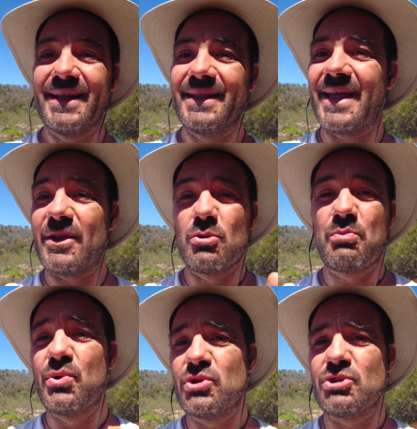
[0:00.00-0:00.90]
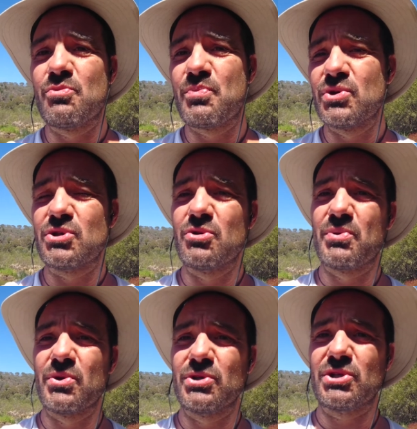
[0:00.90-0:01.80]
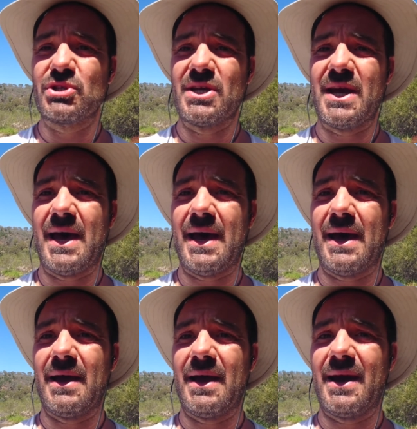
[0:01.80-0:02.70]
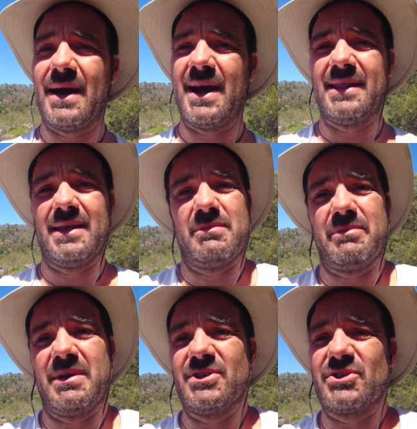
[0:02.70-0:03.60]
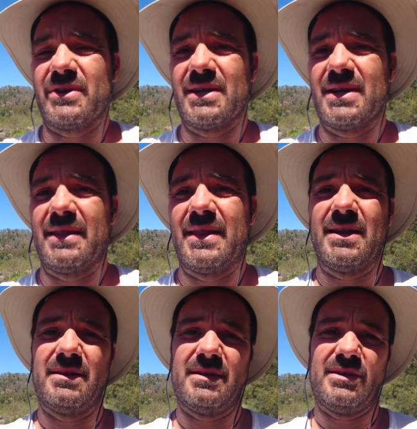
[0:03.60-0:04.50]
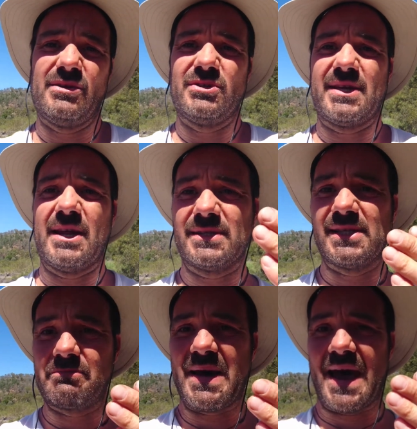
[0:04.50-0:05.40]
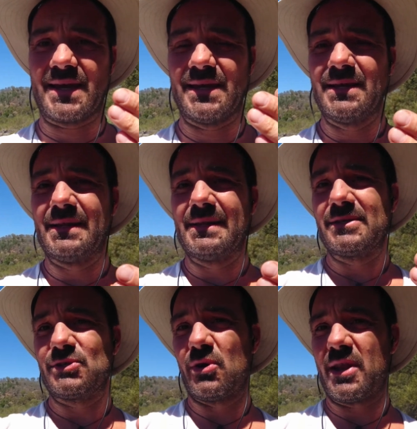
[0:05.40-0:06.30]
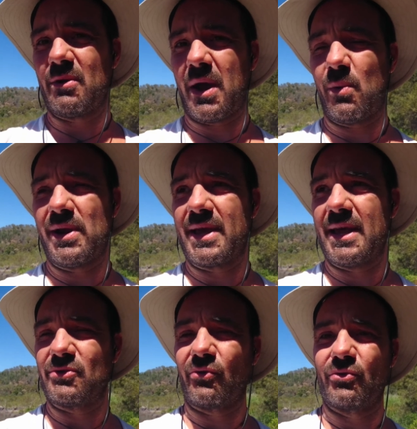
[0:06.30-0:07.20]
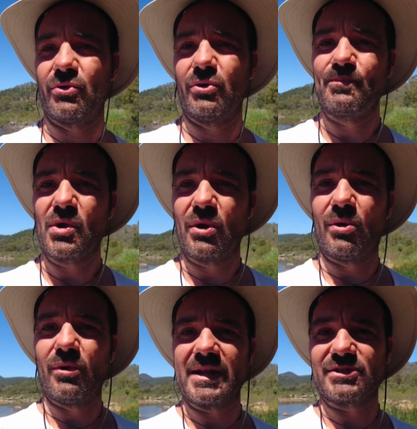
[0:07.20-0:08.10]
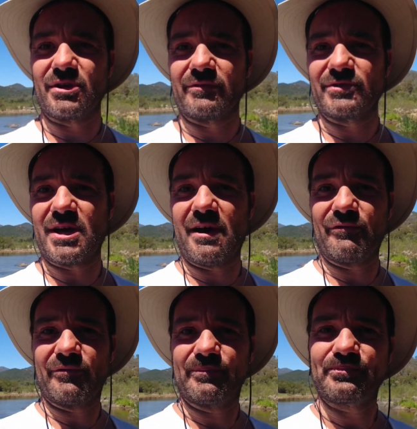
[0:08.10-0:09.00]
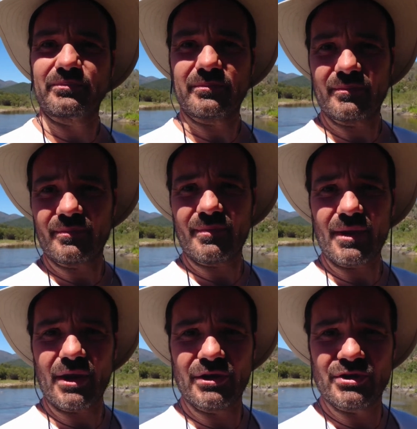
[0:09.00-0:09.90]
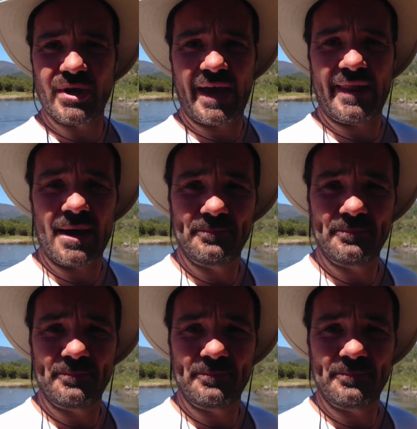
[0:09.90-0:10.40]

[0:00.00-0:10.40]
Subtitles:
then you push, and then maybe injury, and then you just get a setback. So anyway, we'll get through all that sort of stuff together.